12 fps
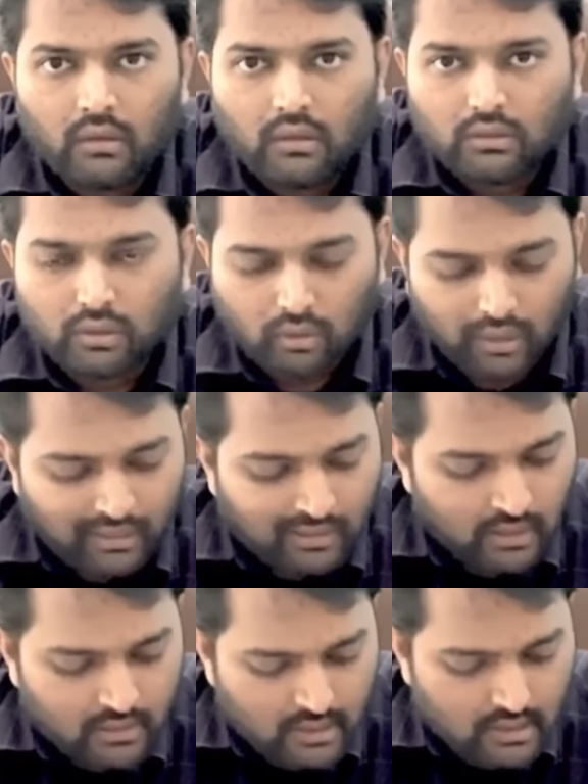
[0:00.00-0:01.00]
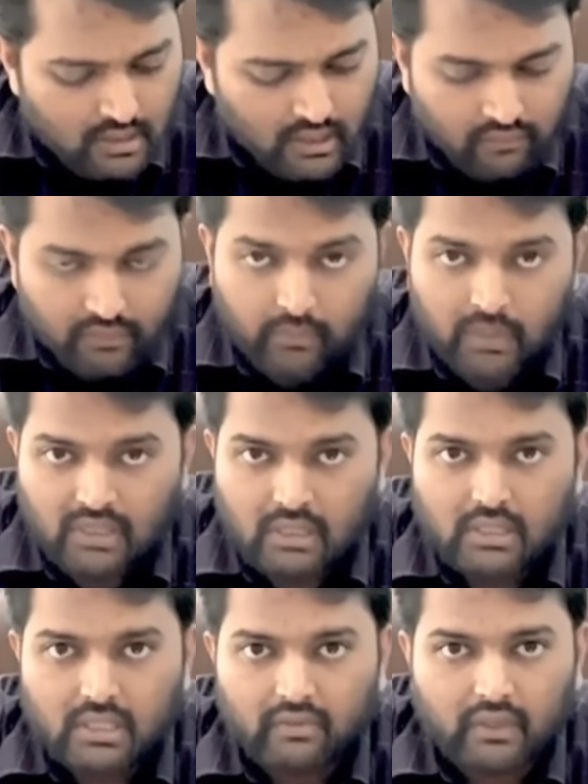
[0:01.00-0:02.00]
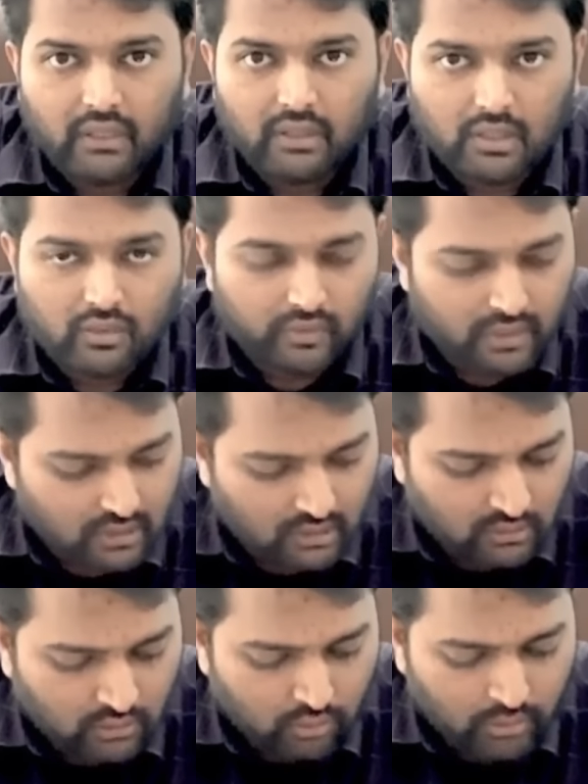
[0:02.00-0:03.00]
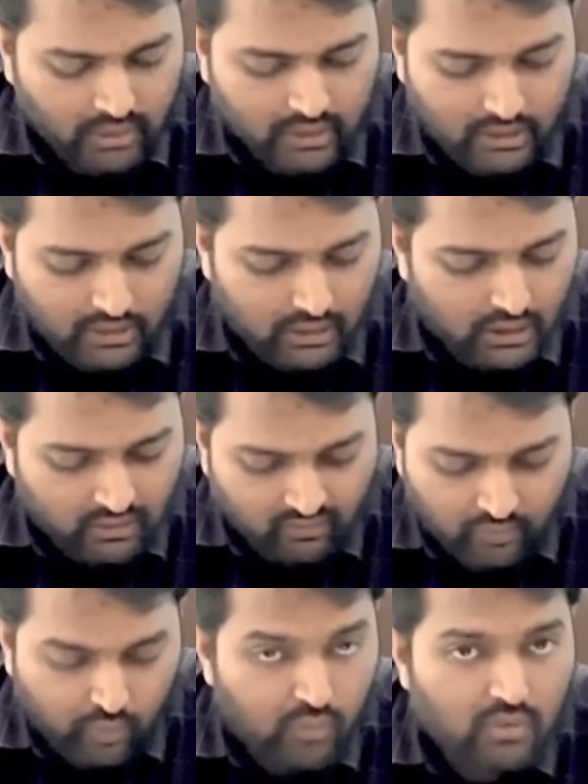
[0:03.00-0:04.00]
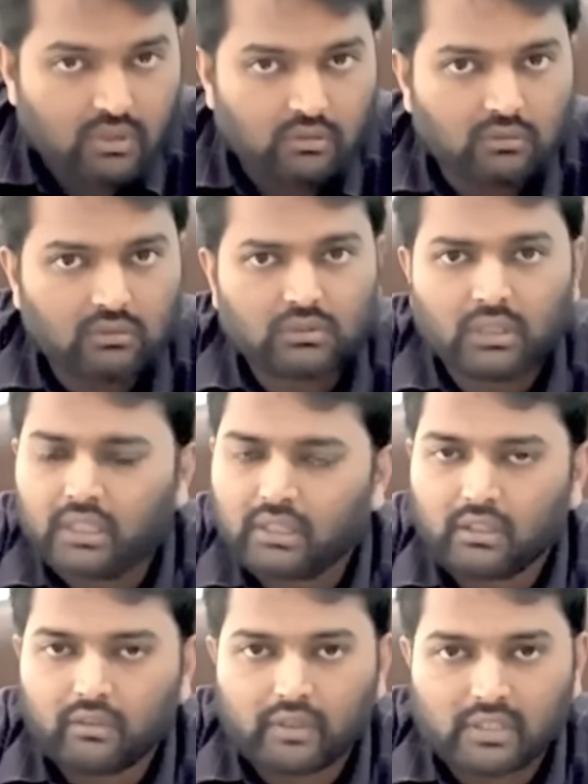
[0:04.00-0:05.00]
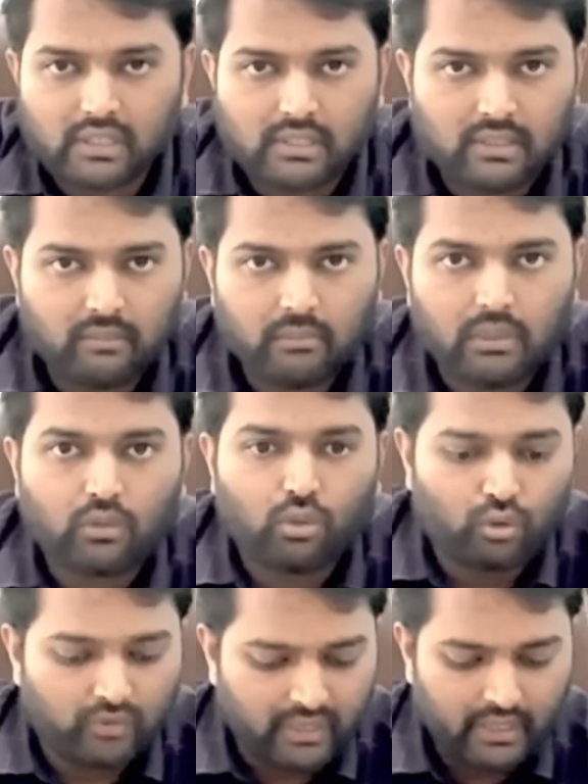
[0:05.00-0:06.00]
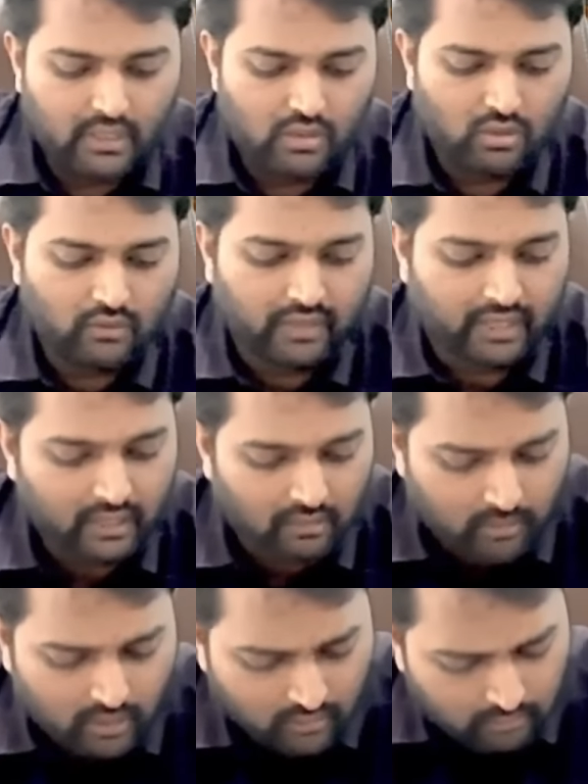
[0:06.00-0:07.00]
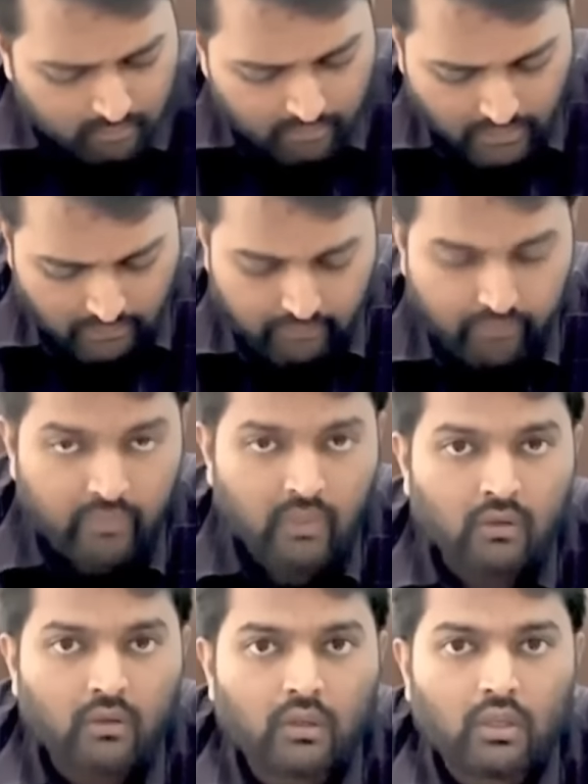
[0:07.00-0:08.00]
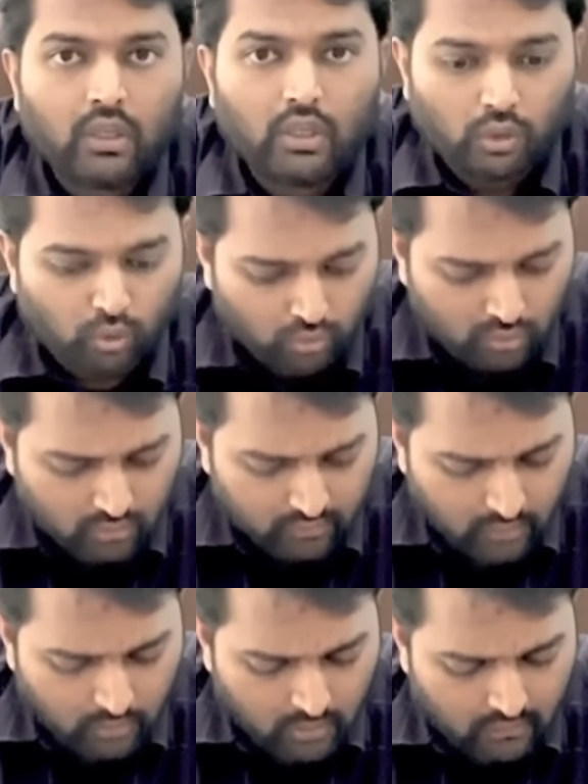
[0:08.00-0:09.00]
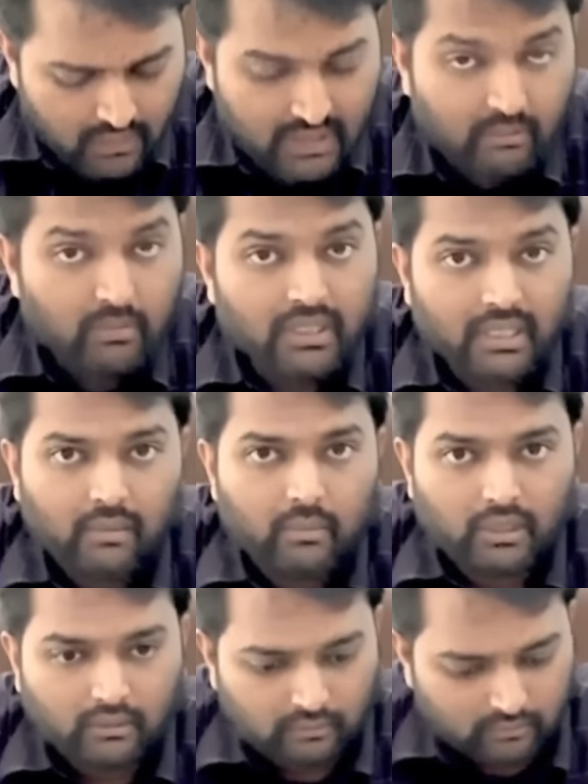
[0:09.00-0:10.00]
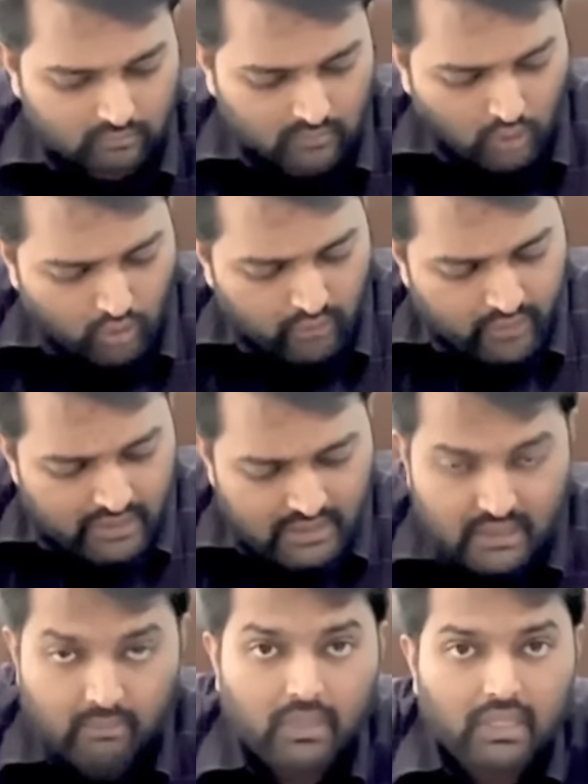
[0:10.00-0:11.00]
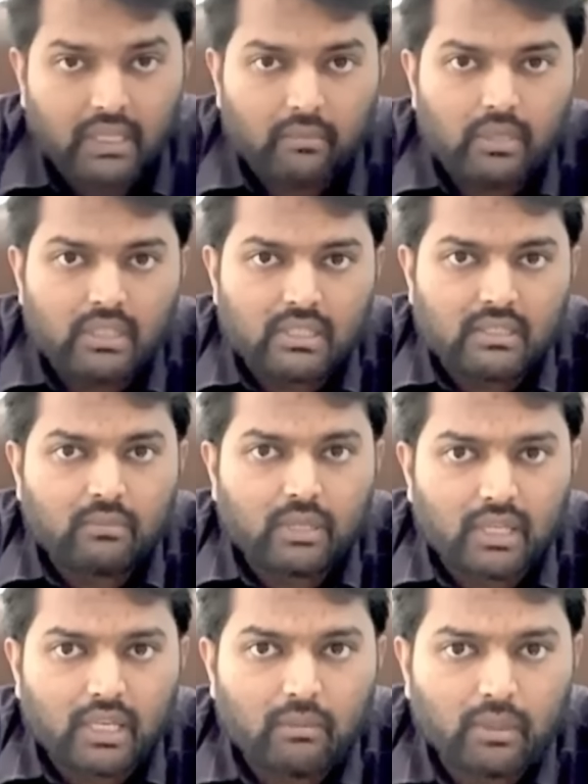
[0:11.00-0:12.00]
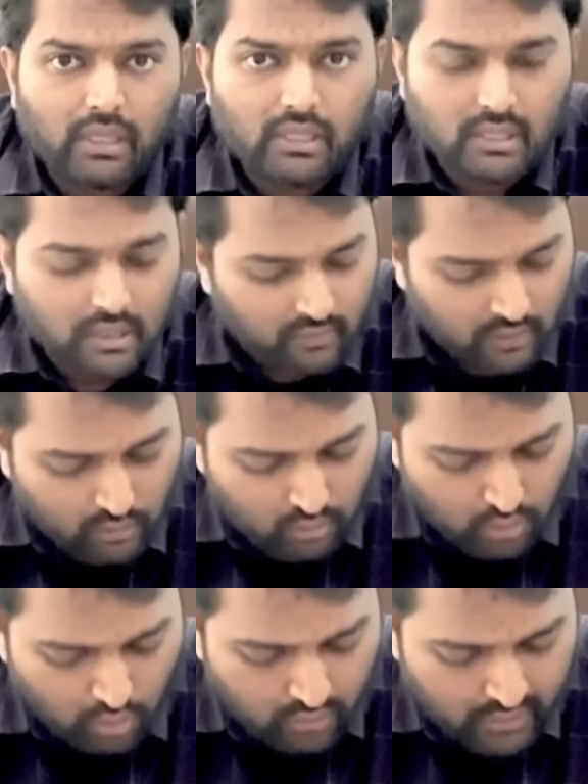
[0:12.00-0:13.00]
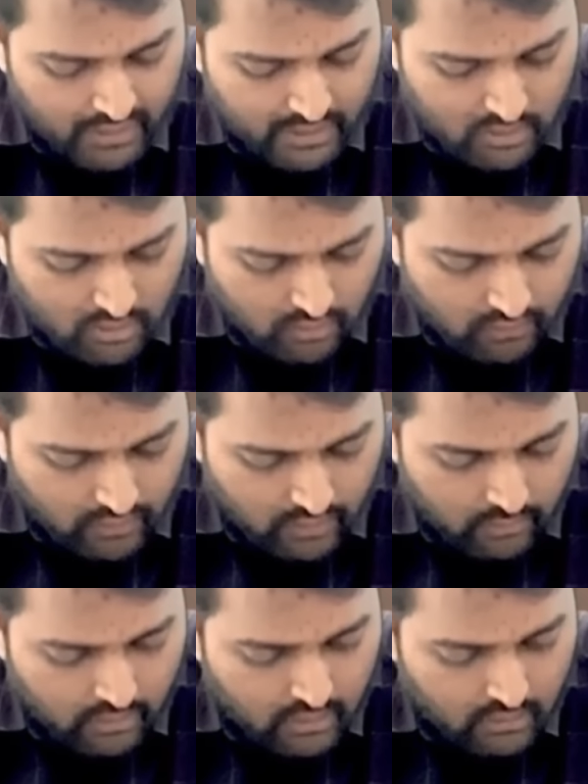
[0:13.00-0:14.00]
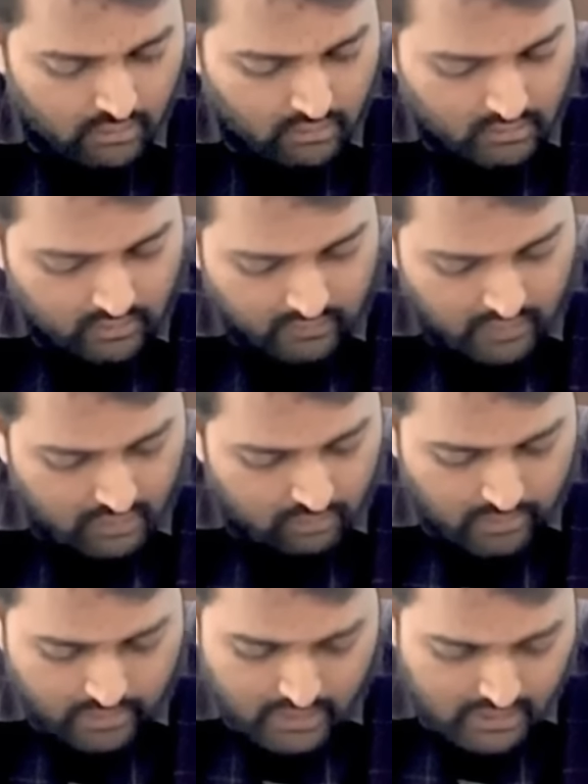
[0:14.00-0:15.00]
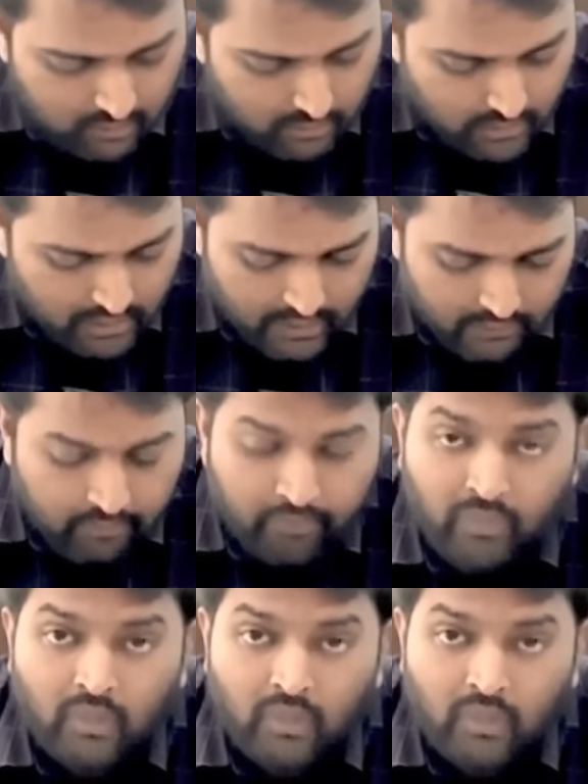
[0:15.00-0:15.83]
So unnecessary information is given in this question. You might get confused. Here the question is simple. Covariance of A comma B. You know the formula for sigma AB. How do we get sigma AB? Sigma AB is equal to covariance of AB divided by sigma A,